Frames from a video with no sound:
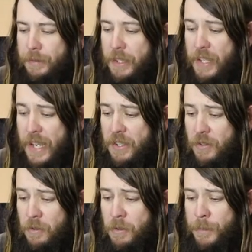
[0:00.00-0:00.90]
It tastes
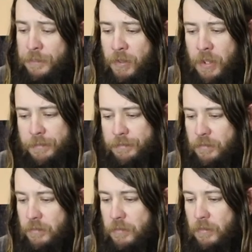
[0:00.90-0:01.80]
good.
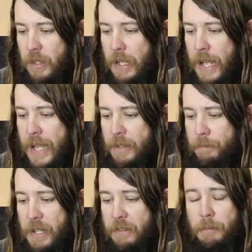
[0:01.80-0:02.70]
Has a
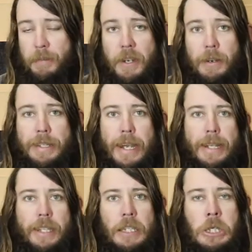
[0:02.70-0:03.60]
bit of a beery
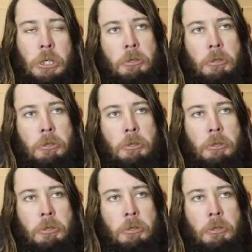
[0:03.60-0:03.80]
taste.